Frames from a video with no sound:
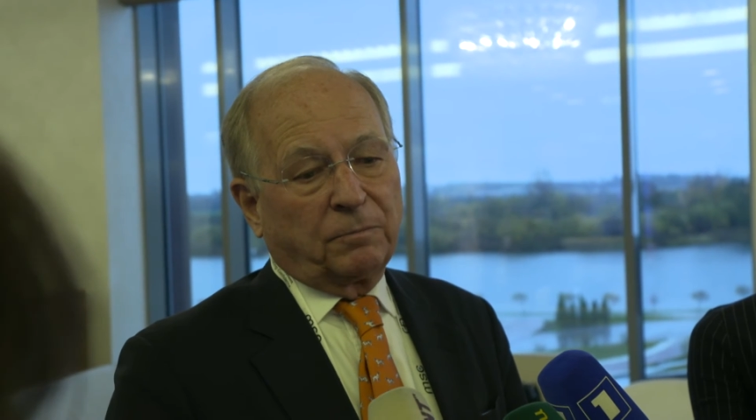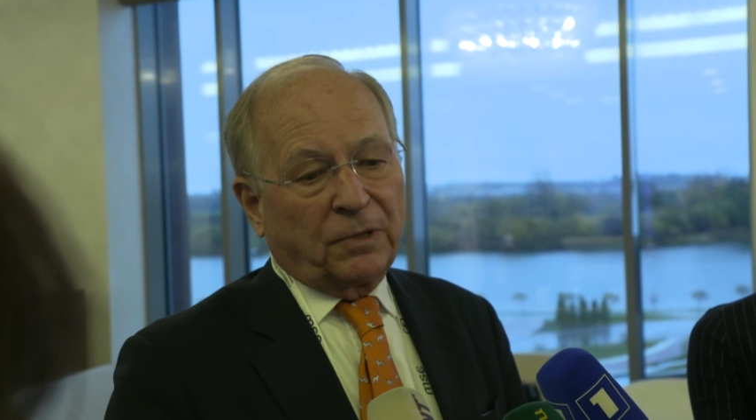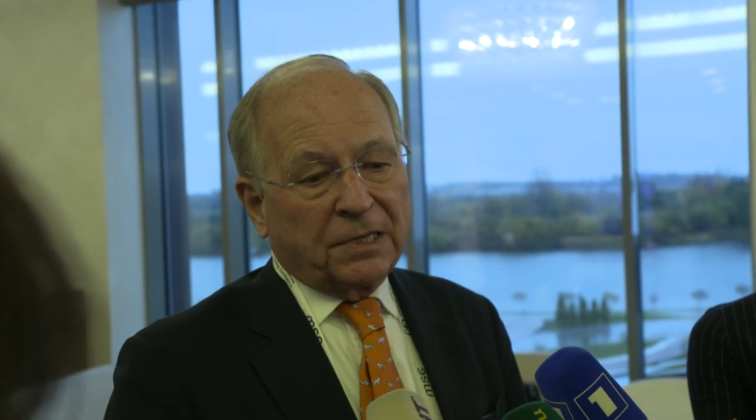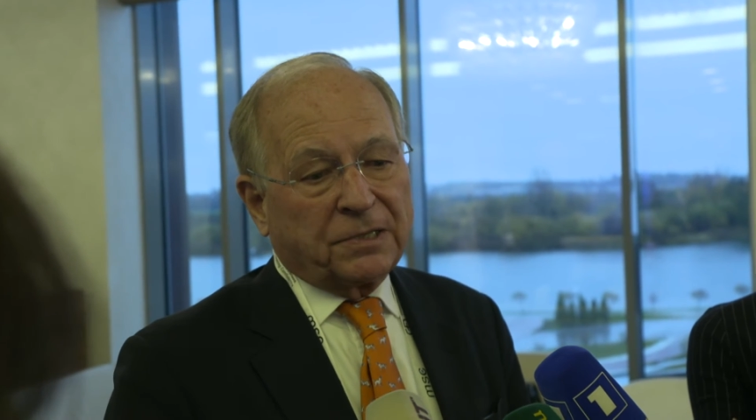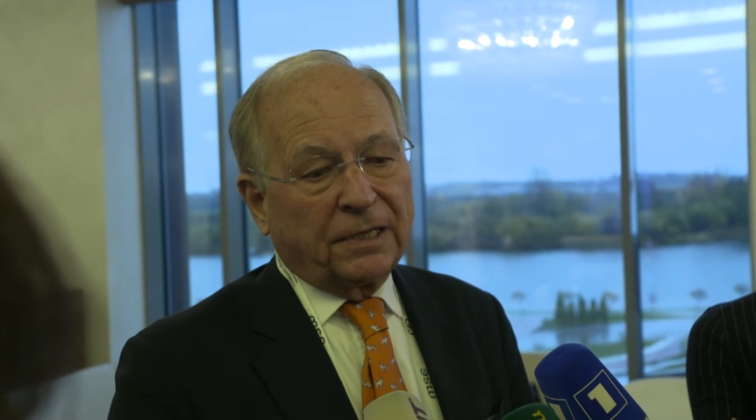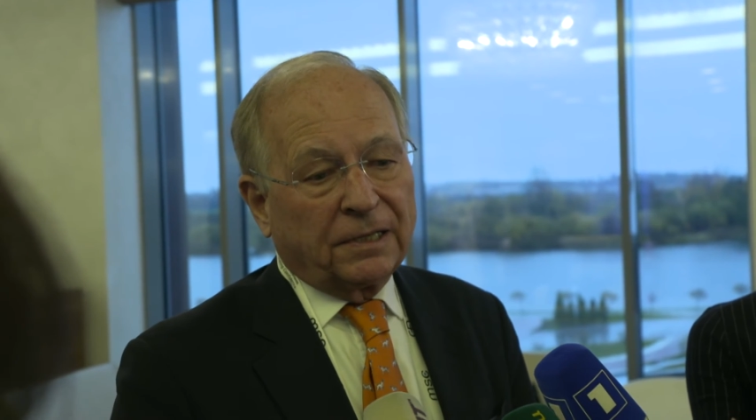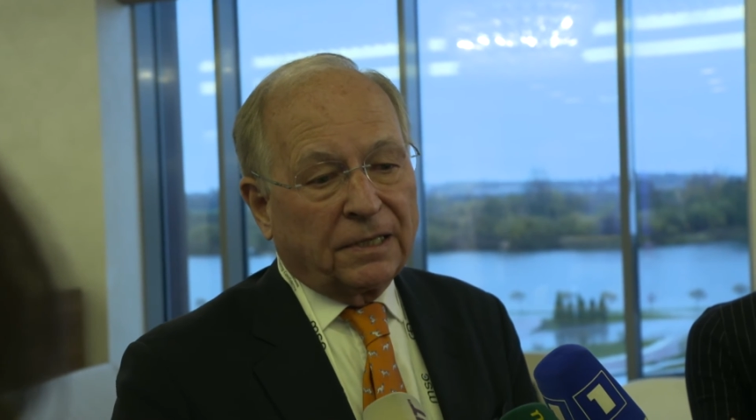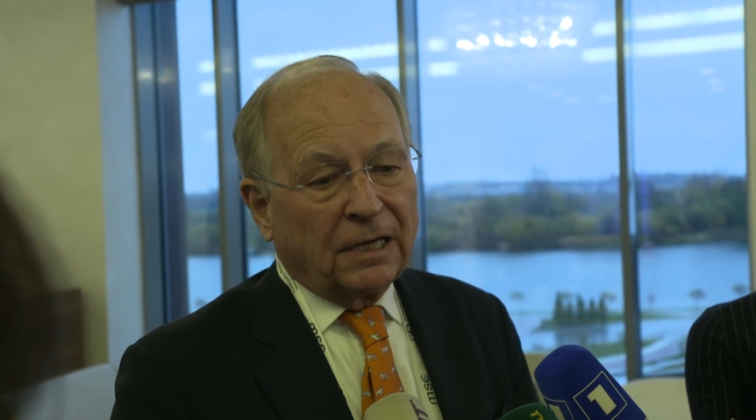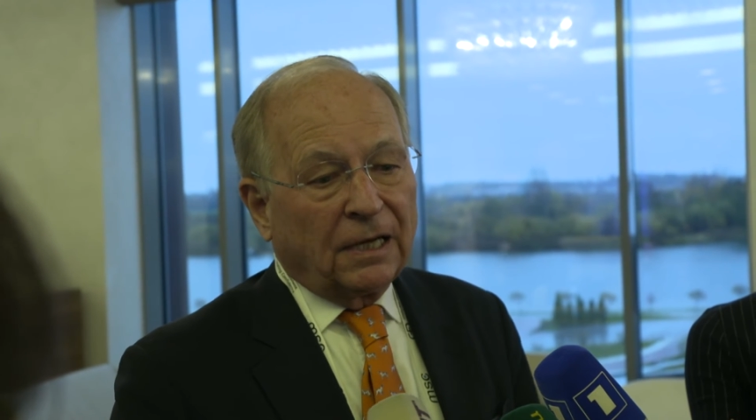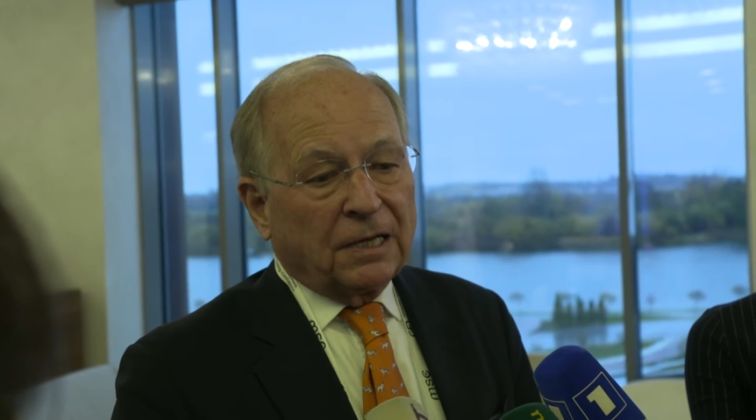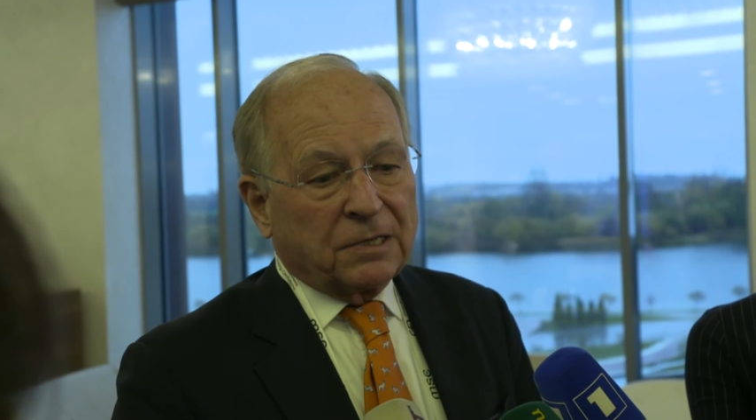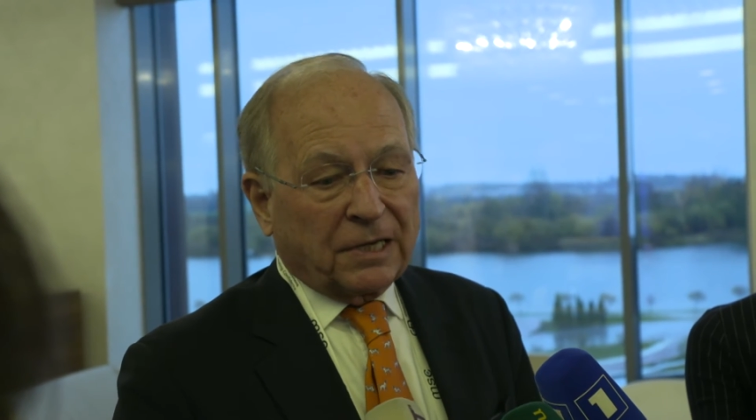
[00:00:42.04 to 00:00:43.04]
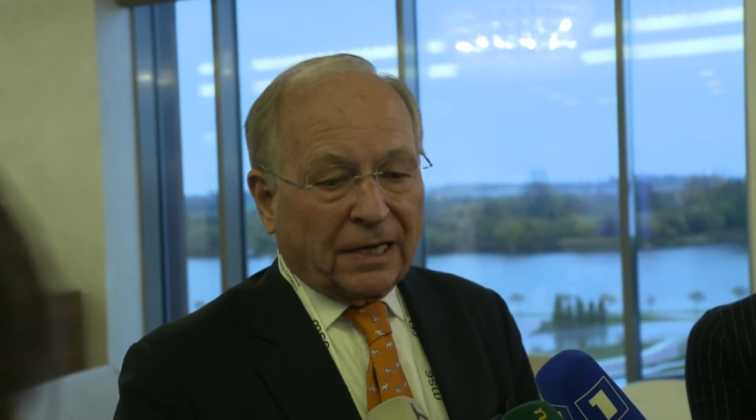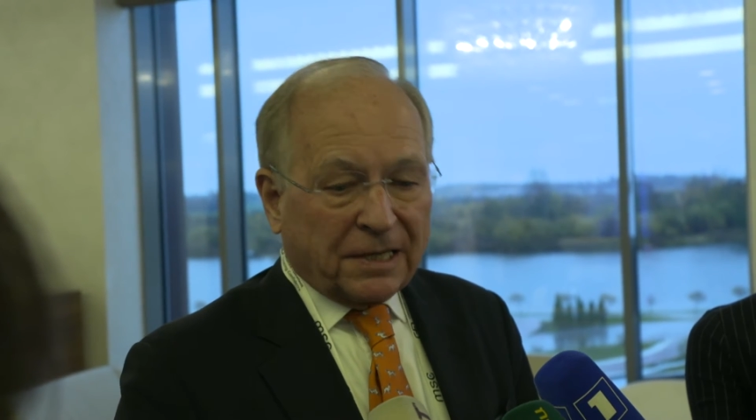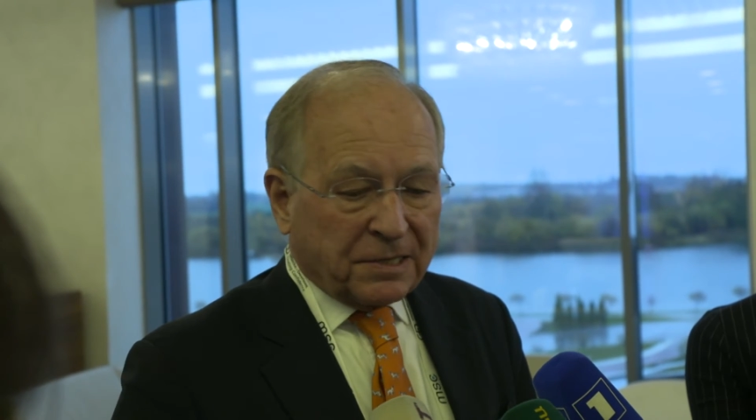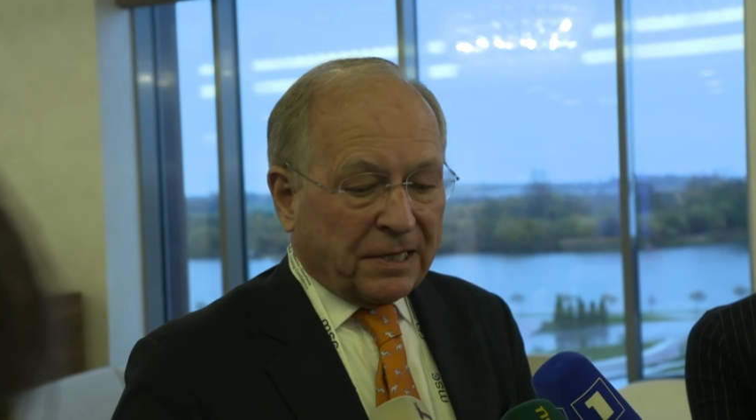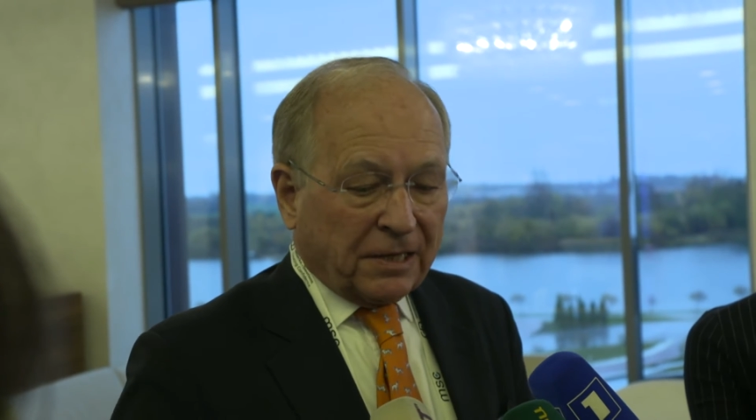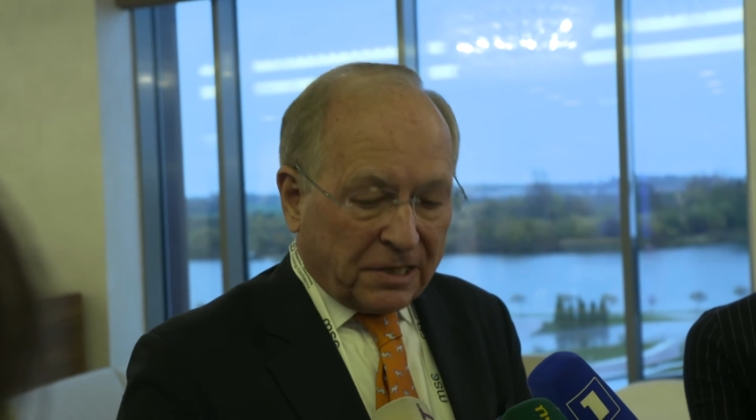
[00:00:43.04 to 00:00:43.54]
President
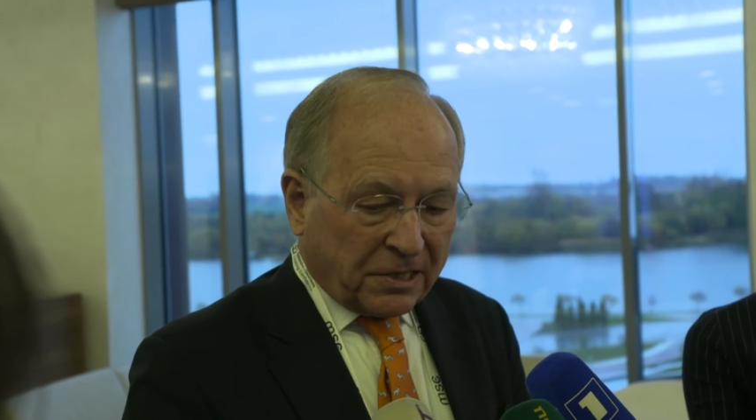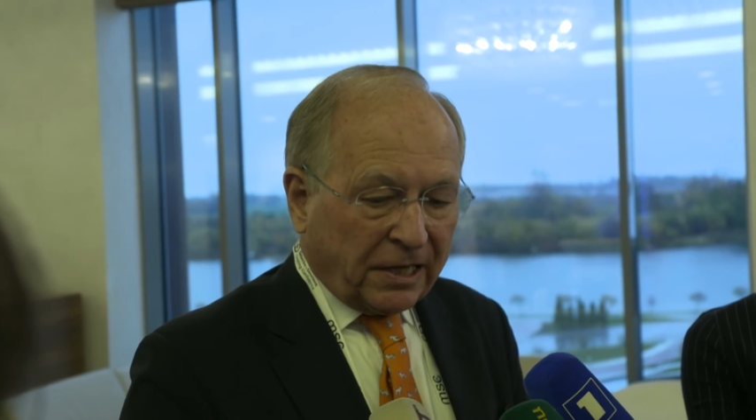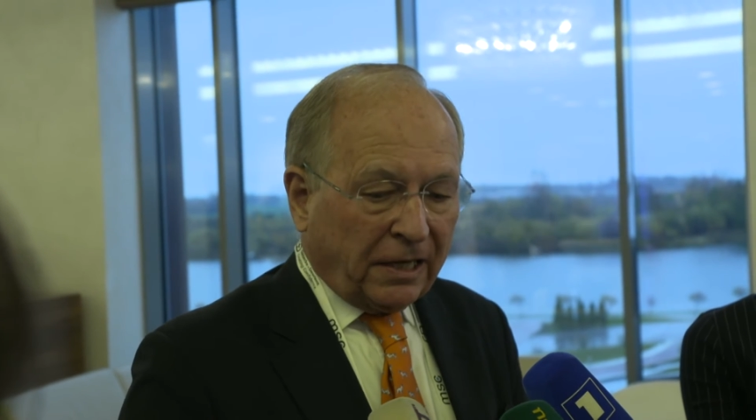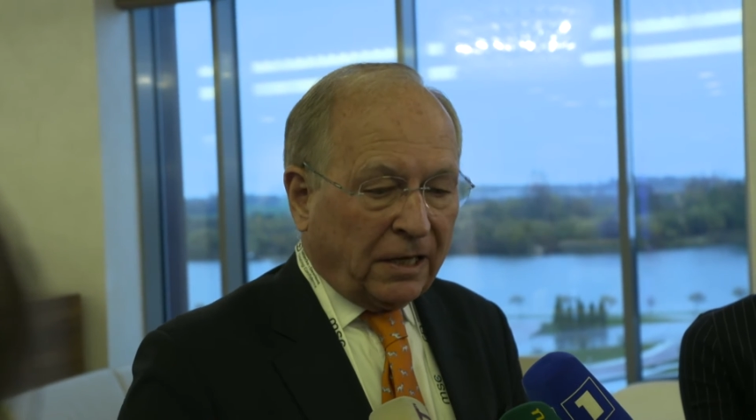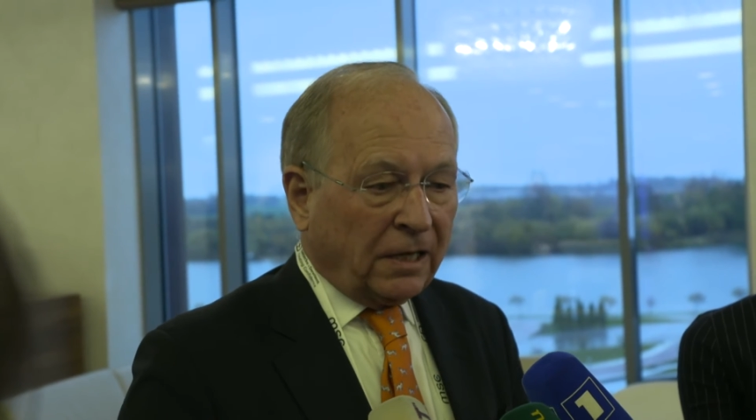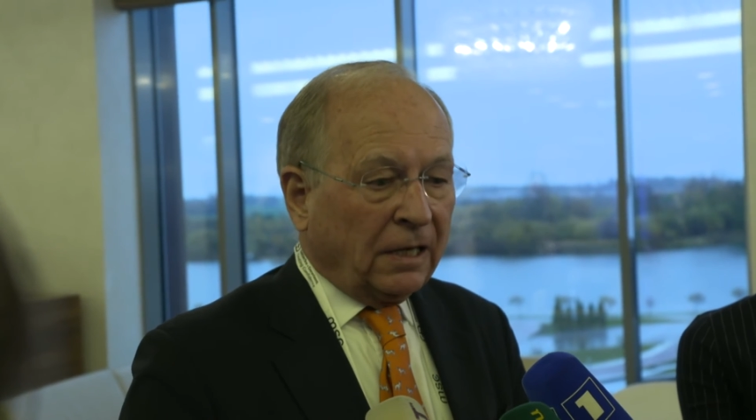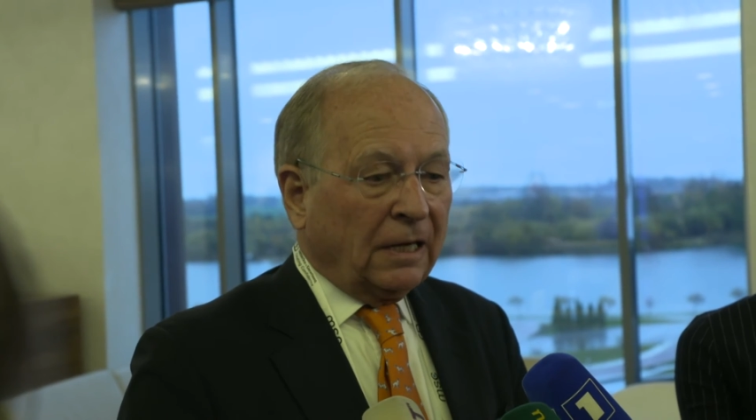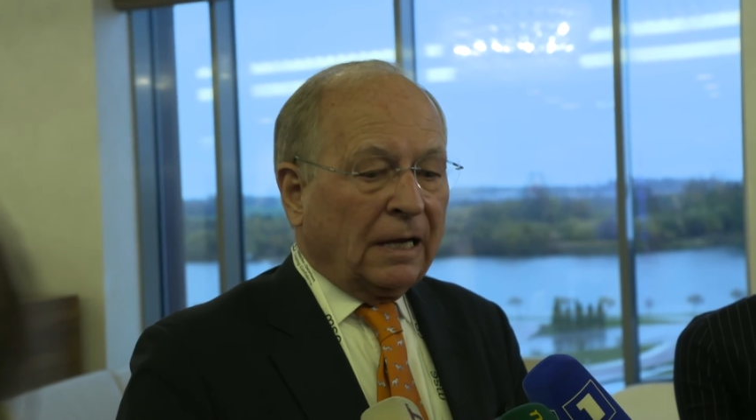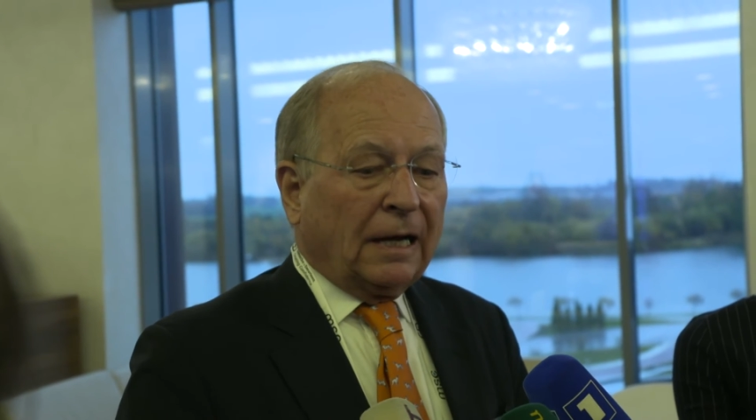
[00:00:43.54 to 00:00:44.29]
Sarkisian is here,